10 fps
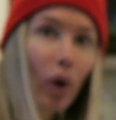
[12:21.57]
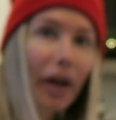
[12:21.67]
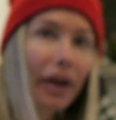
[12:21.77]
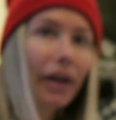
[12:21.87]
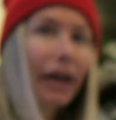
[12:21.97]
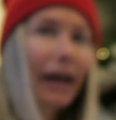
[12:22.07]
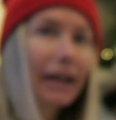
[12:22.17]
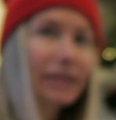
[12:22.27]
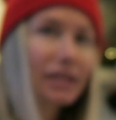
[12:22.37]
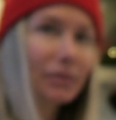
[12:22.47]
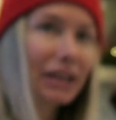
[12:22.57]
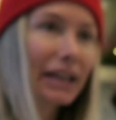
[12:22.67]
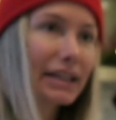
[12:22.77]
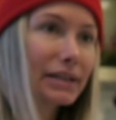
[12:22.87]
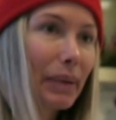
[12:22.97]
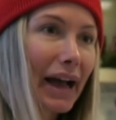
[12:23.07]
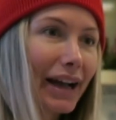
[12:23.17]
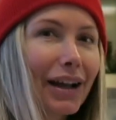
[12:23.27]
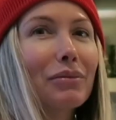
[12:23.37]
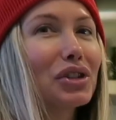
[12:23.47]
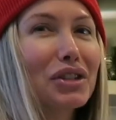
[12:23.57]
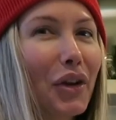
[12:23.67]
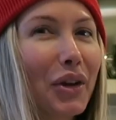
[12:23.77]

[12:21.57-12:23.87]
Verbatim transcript: one out of some lady's bag. I'm just